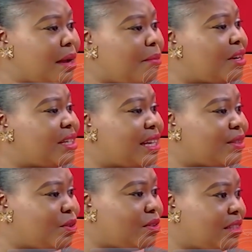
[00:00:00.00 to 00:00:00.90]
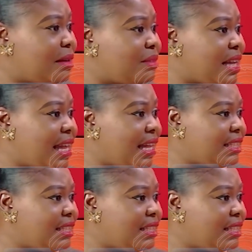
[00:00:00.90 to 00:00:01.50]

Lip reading: I'm already exhausted, I'm tired.